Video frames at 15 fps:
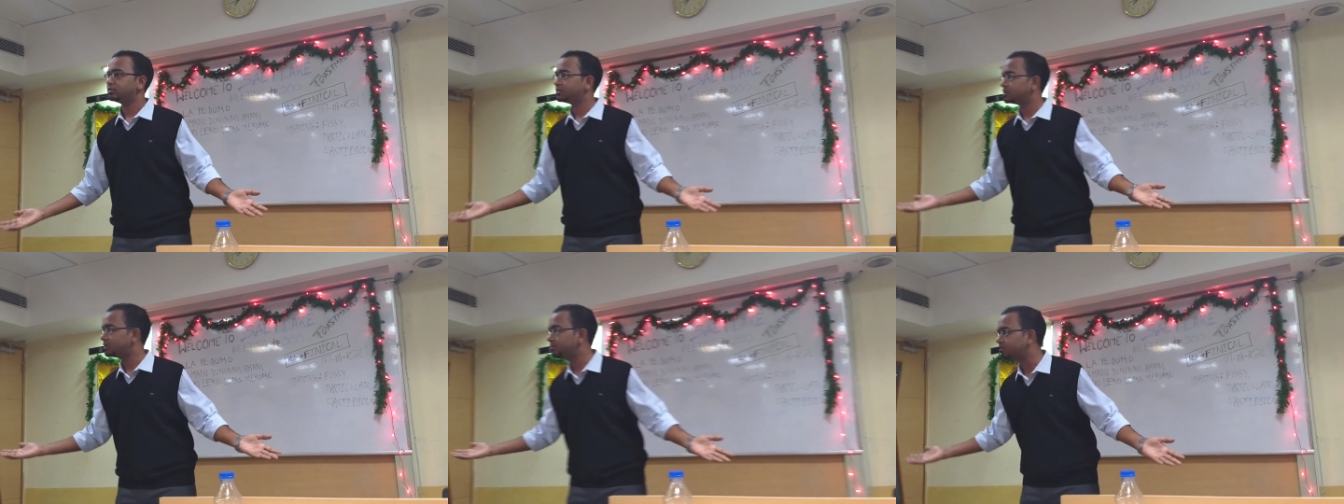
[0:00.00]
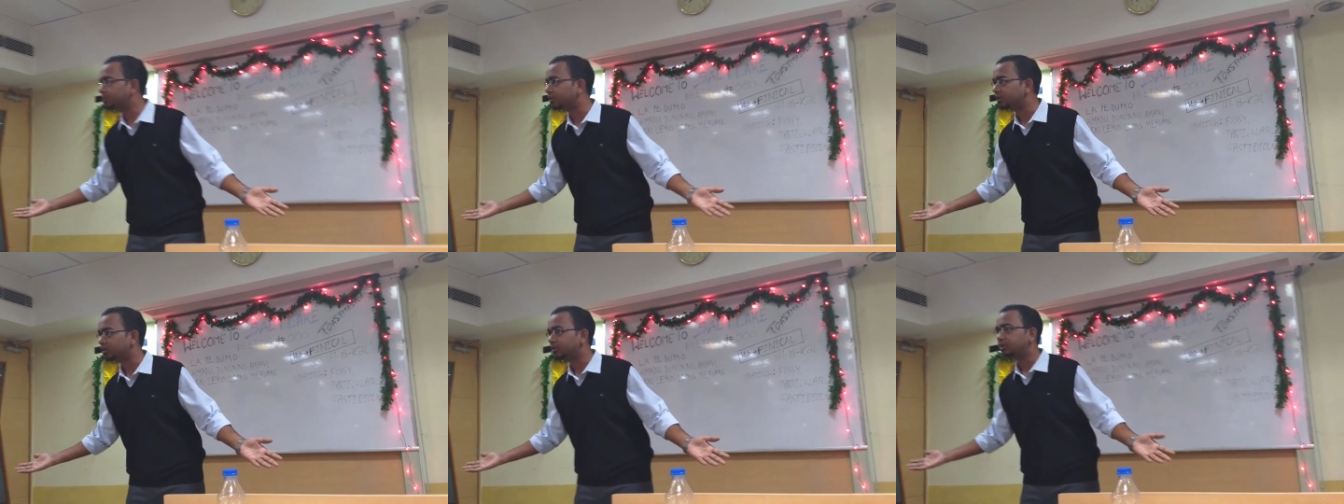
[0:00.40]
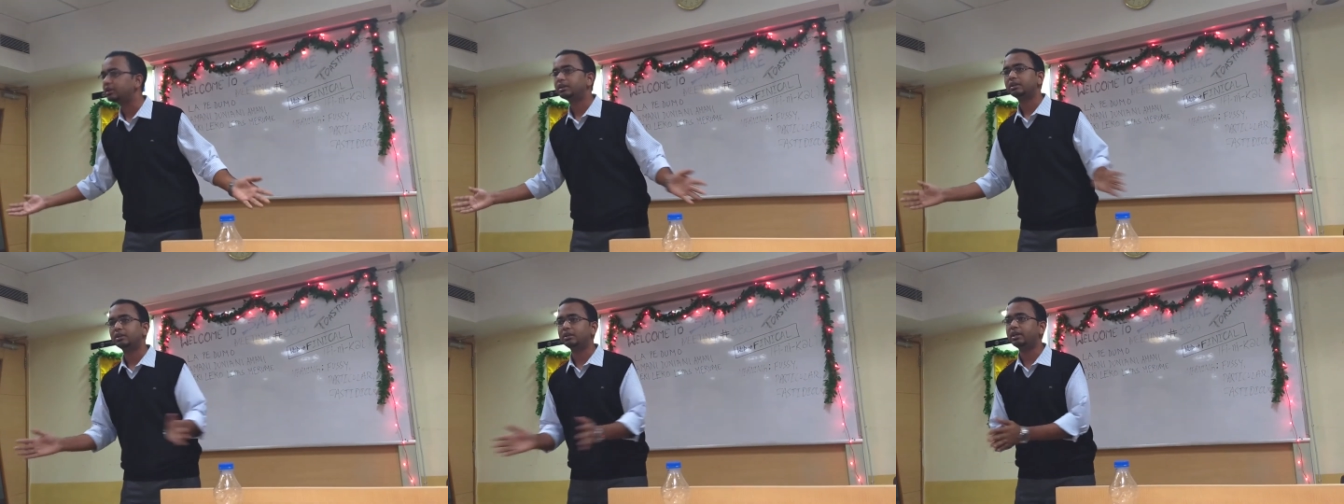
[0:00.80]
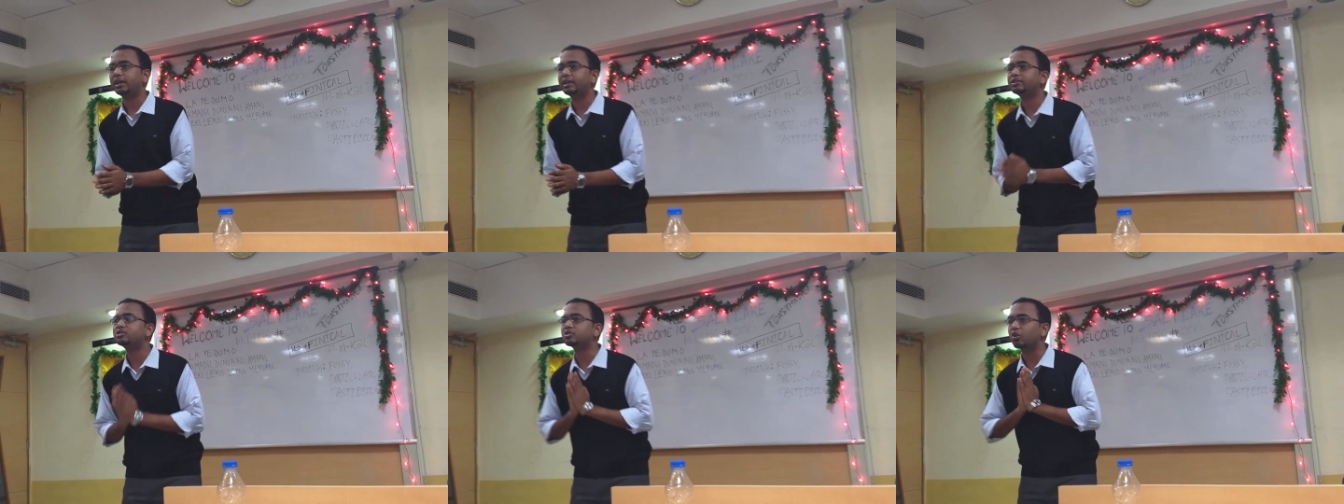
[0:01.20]
Simple.
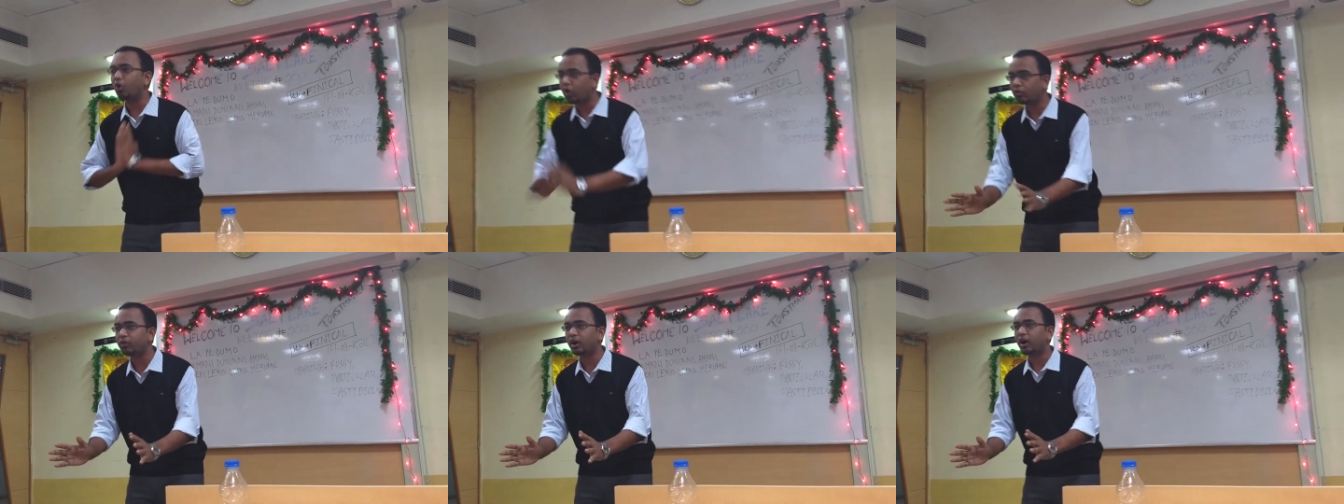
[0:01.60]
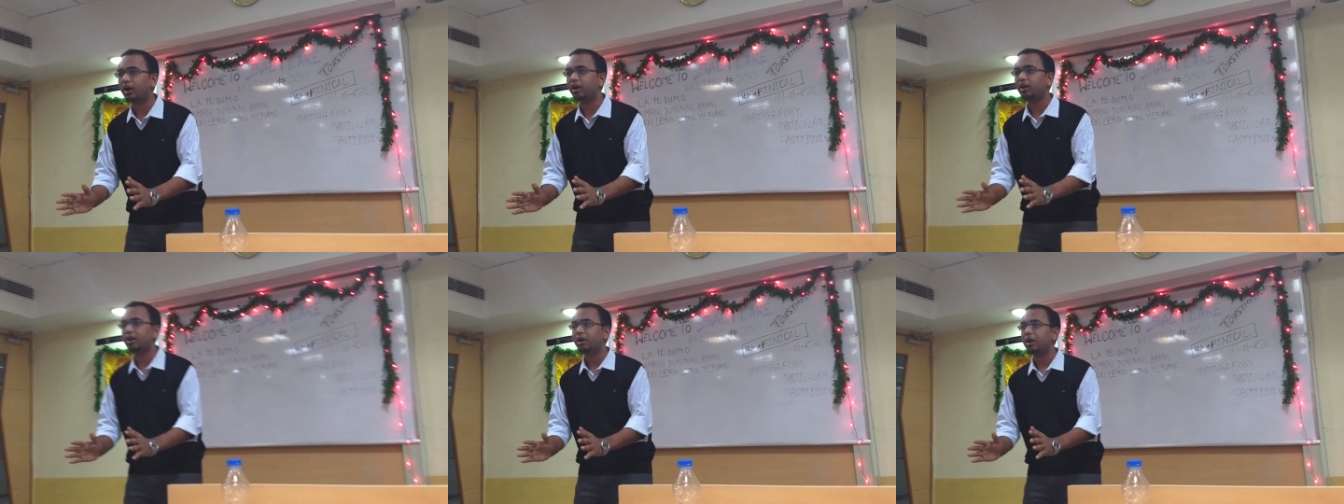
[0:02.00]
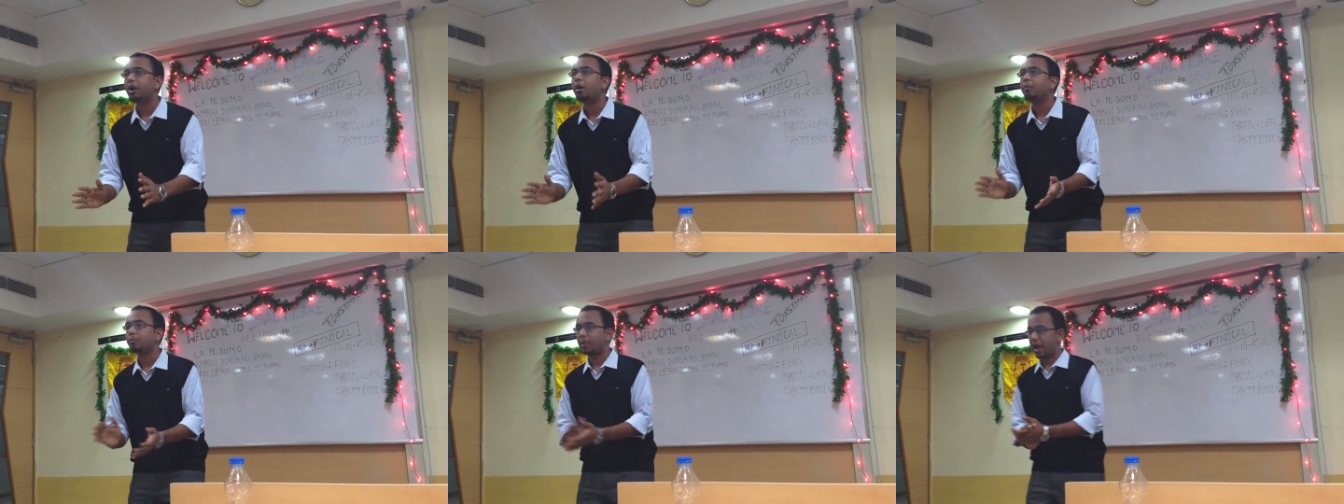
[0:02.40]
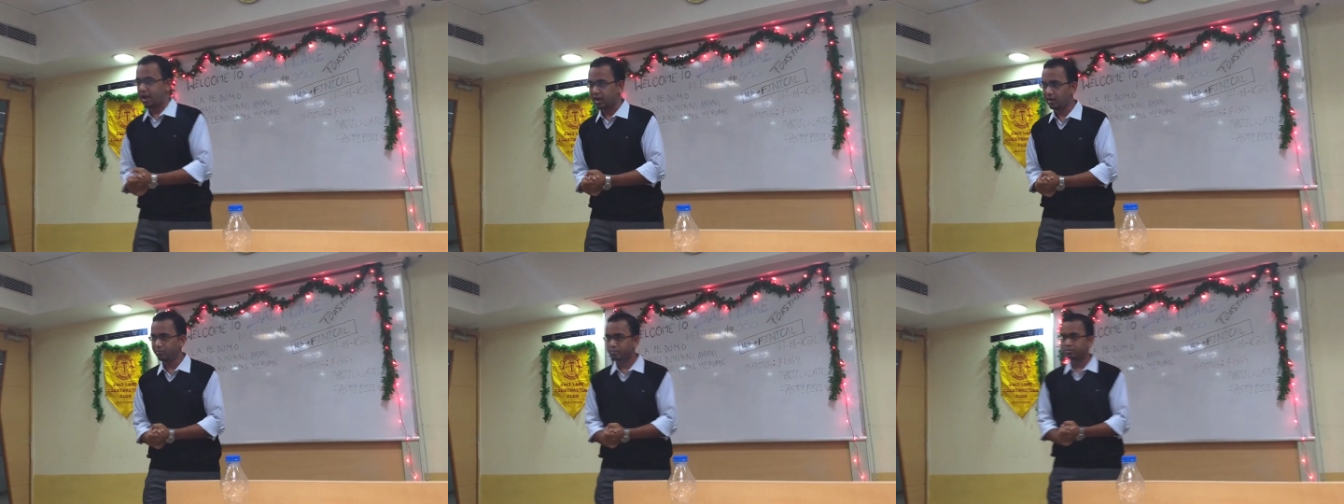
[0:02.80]
Date's over.
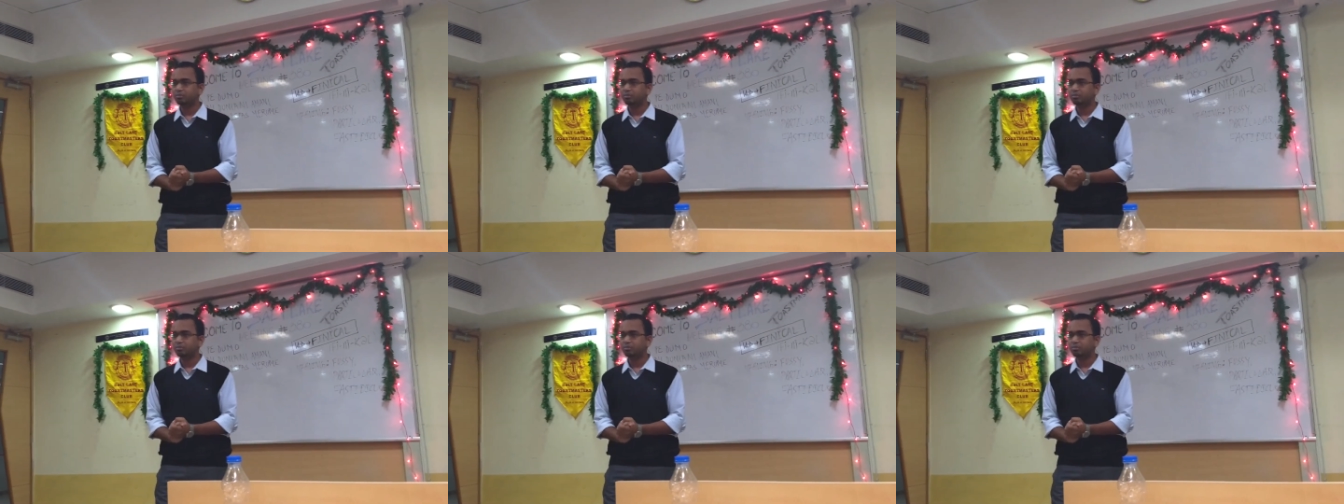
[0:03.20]
Pack up,